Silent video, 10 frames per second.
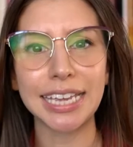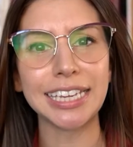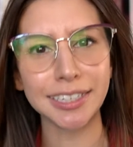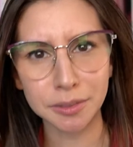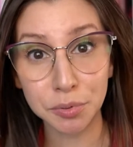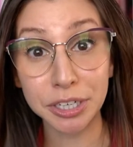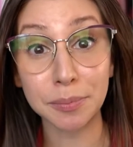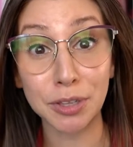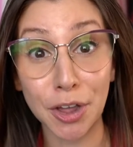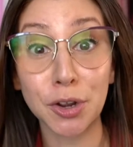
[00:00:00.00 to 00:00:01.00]
It can bring up
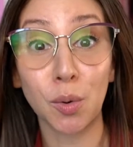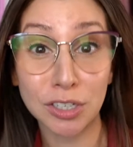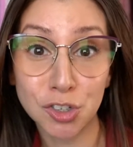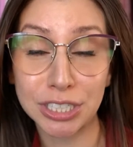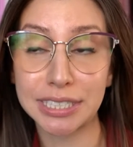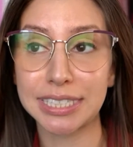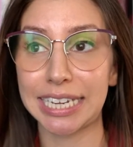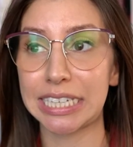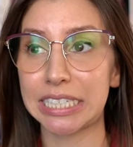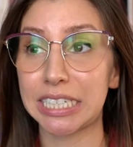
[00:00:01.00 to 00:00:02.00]
a lot of questions
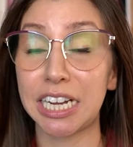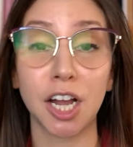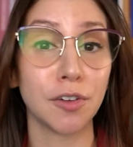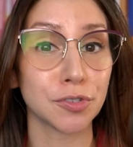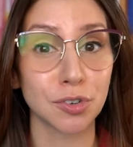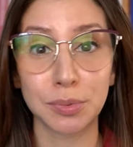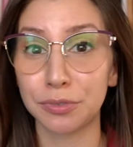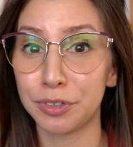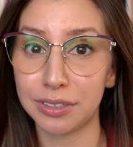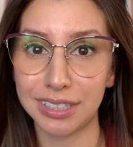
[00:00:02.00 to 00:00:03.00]
and uncomfortable
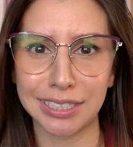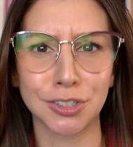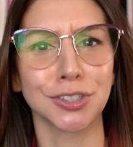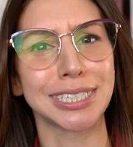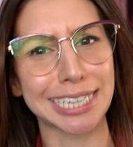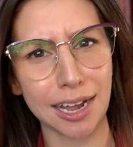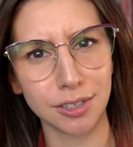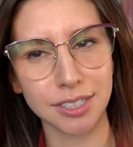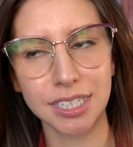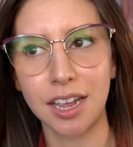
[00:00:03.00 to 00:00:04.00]
feelings or
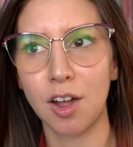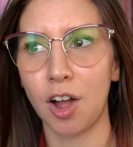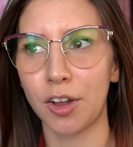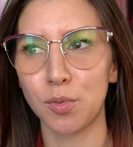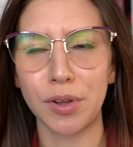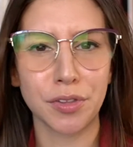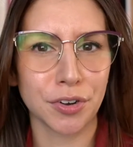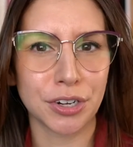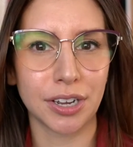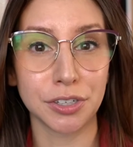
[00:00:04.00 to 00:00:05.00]
doubts on whether
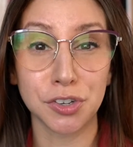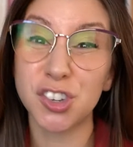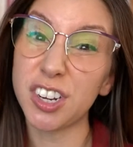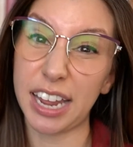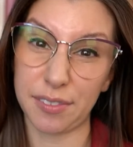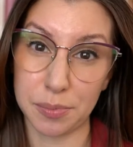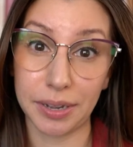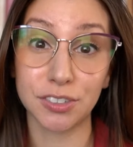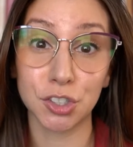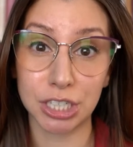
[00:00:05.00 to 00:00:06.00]
or not you should have the
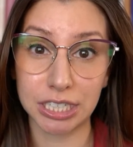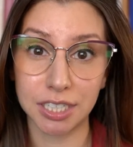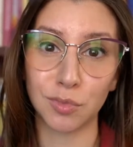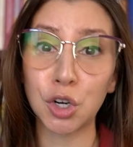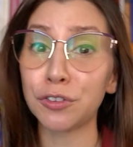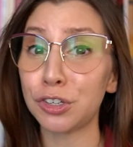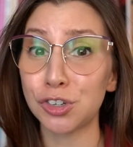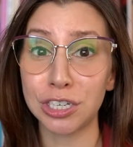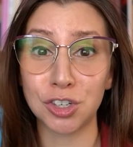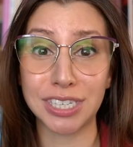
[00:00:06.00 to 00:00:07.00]
boundary, or if you
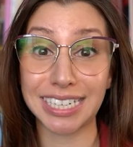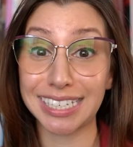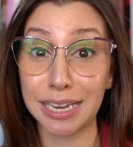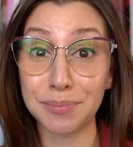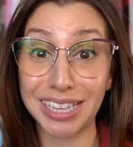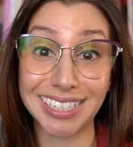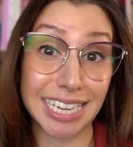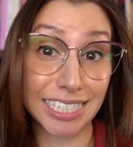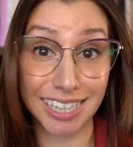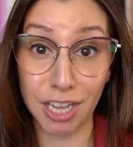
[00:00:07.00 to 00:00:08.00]
should just accept things
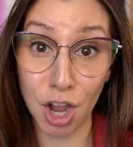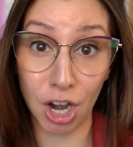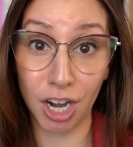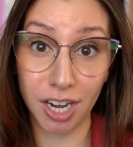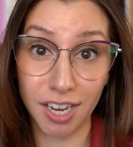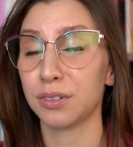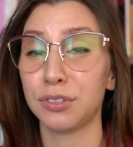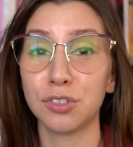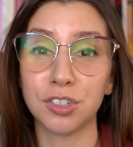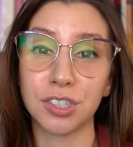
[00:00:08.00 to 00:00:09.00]
as they are, or if
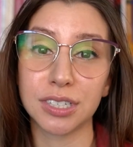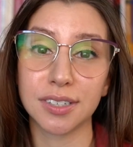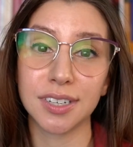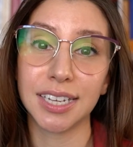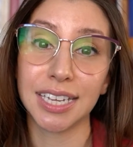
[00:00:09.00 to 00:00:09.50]
you should just